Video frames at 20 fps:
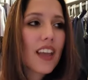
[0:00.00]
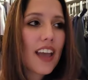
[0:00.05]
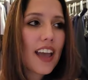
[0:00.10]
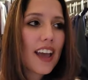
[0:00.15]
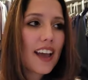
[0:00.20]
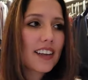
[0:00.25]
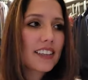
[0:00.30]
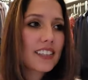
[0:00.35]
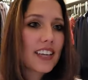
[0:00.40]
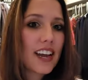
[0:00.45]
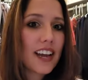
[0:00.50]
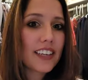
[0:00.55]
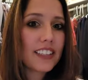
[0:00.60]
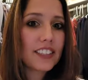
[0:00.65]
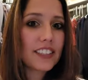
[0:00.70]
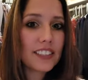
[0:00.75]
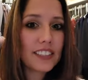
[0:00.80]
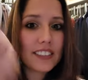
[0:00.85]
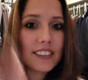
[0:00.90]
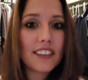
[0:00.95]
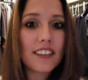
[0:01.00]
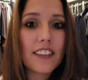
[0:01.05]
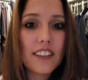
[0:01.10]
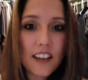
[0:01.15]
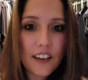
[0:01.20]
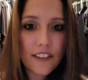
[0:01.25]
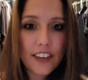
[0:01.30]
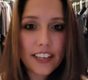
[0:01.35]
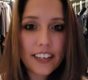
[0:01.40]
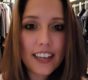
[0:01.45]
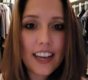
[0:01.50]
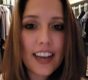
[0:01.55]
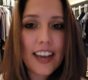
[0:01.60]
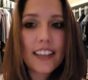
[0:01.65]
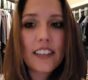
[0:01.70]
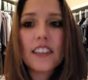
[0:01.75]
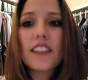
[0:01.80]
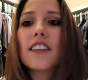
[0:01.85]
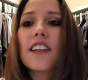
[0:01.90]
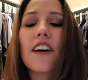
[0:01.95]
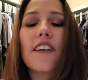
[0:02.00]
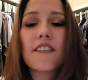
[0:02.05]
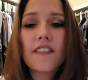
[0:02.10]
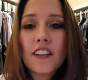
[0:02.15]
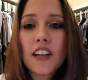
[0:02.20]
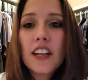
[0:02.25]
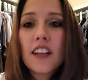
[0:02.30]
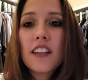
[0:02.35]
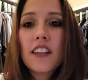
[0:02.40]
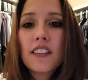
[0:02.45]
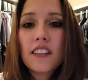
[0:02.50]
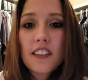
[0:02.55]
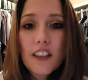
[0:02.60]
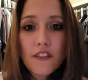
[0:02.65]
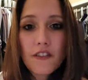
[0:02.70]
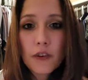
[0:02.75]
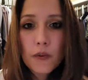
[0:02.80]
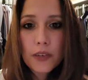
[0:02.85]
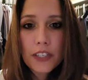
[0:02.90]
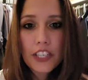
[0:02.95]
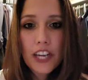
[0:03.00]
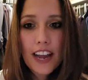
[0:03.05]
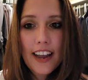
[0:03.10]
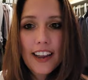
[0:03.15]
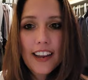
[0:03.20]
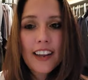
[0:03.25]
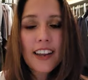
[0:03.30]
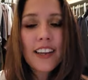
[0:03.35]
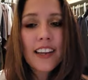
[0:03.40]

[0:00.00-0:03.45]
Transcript: And I just love it. I love, love Don't Be Shy.